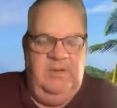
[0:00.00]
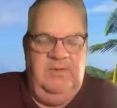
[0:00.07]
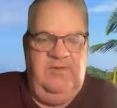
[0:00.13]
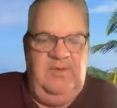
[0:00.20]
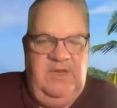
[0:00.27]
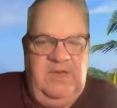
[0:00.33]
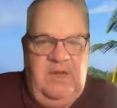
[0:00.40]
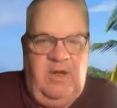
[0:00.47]

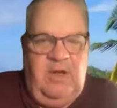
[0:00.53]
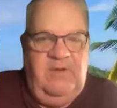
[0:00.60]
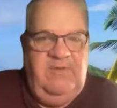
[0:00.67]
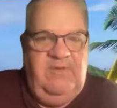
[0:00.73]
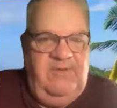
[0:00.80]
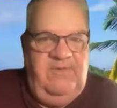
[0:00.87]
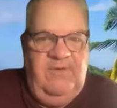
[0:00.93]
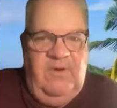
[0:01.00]
You know, I
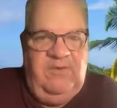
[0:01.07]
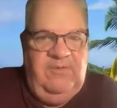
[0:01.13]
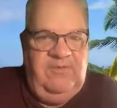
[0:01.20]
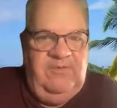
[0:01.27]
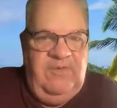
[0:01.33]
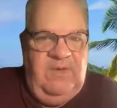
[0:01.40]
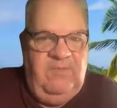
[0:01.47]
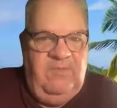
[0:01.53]
knew
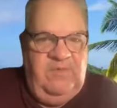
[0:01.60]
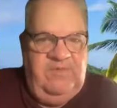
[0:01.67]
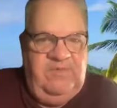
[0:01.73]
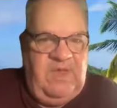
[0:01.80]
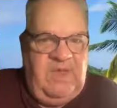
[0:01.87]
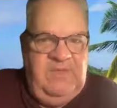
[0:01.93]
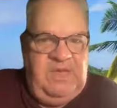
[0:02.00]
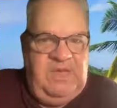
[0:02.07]
Donald Trump was
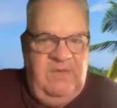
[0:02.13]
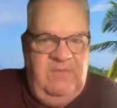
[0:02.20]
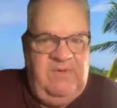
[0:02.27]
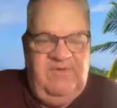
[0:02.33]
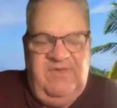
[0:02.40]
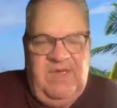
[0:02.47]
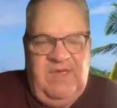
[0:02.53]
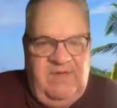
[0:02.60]
coming in
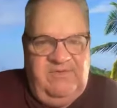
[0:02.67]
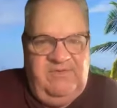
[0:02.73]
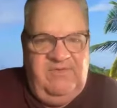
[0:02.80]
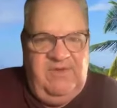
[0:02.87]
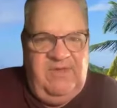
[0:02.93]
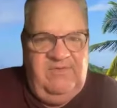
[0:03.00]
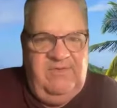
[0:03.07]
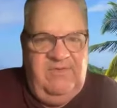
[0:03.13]
because I asked
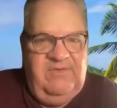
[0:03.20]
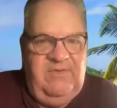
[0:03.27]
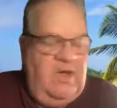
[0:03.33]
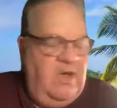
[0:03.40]
Jesus.